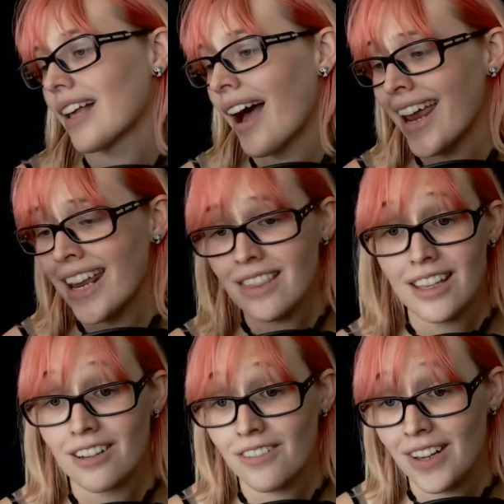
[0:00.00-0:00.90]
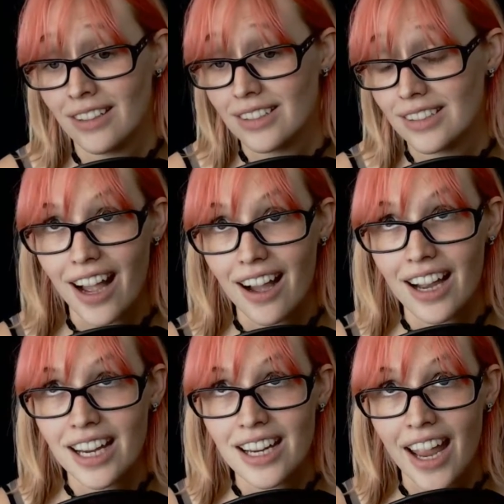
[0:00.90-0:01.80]
I hate the interface.
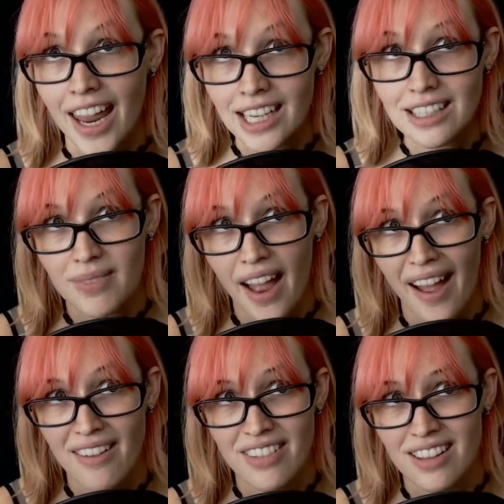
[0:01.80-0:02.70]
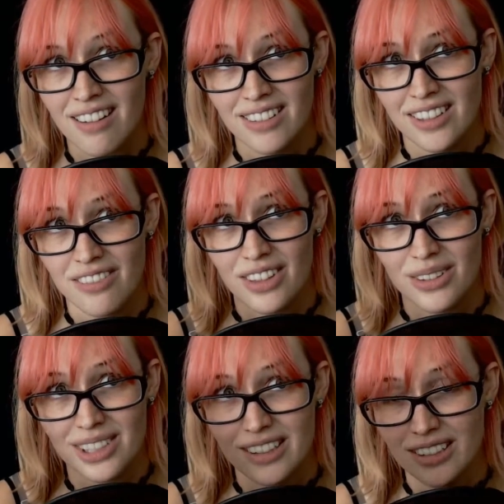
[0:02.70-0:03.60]
I hate having all of
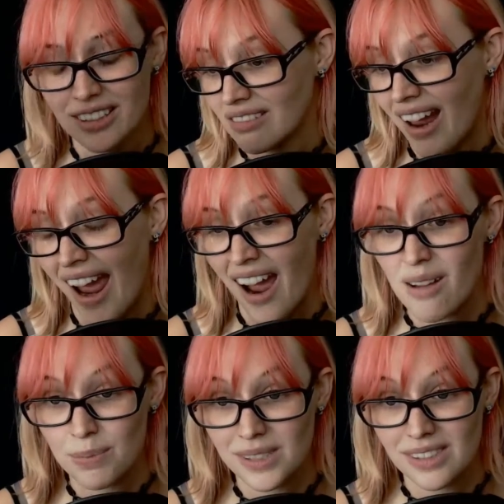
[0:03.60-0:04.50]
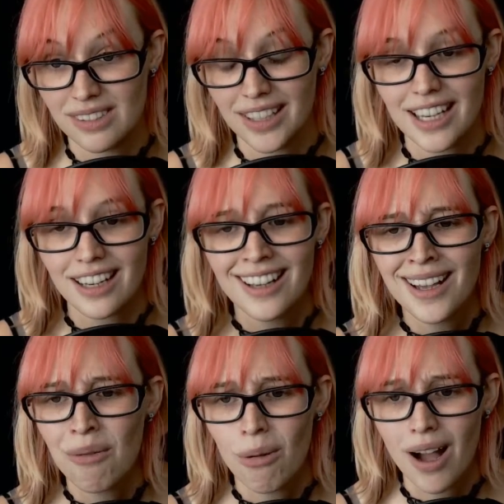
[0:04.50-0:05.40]
those little apps. Like,
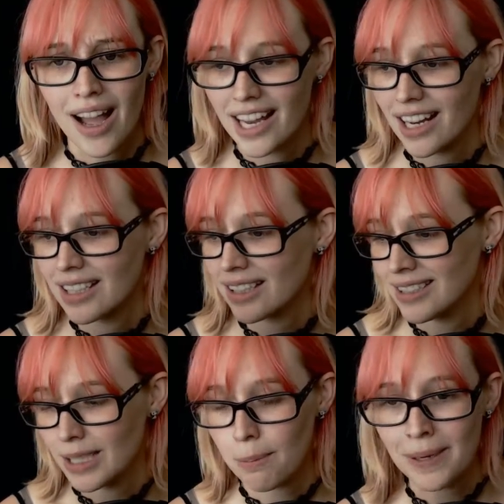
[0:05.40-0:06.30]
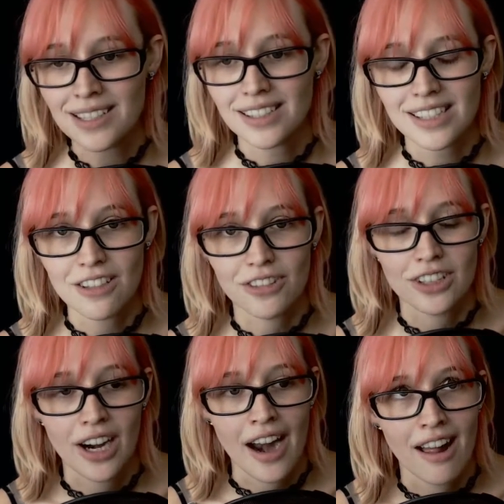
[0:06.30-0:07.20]
why? It's a PC, for
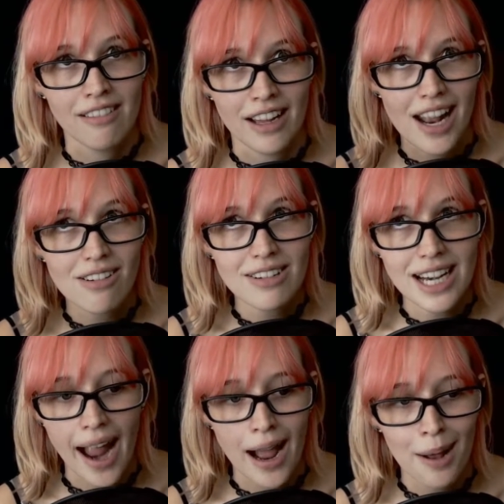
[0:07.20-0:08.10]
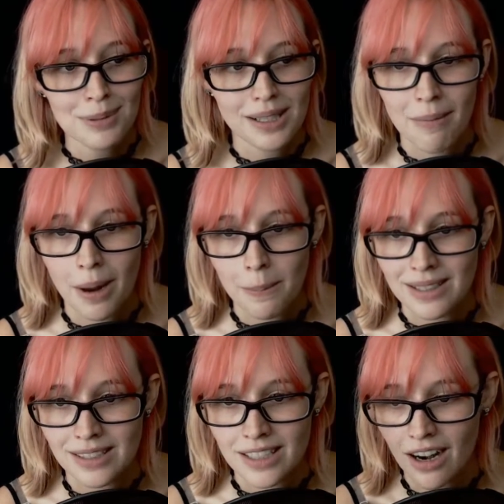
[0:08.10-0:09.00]
crying out loud. I don't need apps on my
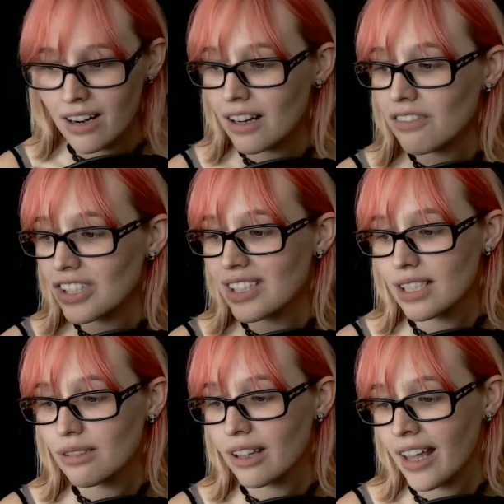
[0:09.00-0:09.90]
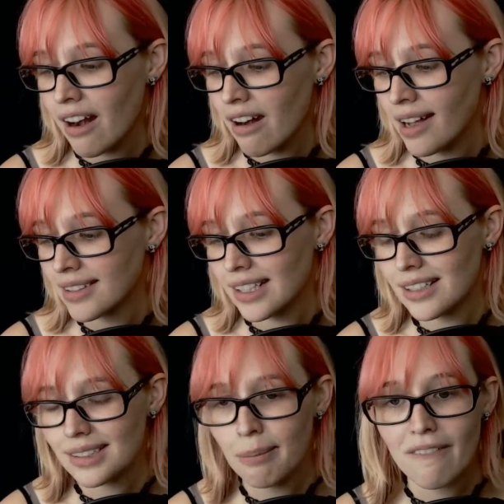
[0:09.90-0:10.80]
PC. I already have to deal with that
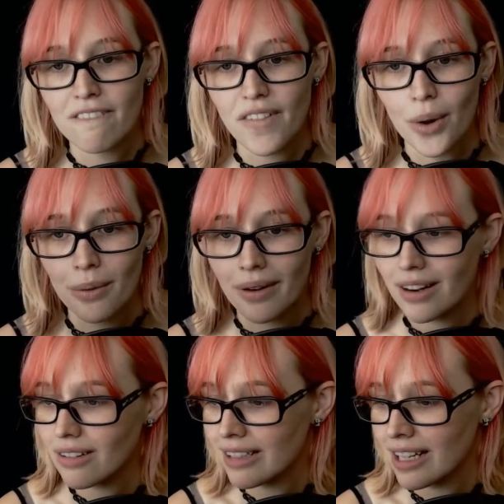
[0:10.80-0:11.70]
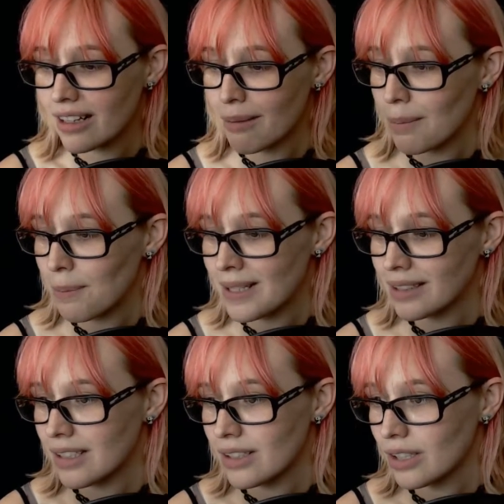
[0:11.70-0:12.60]
nonsense on my phone. I don't need it on my
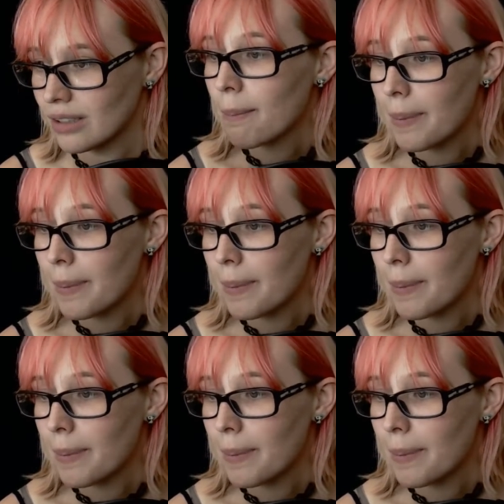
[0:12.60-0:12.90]
PC too.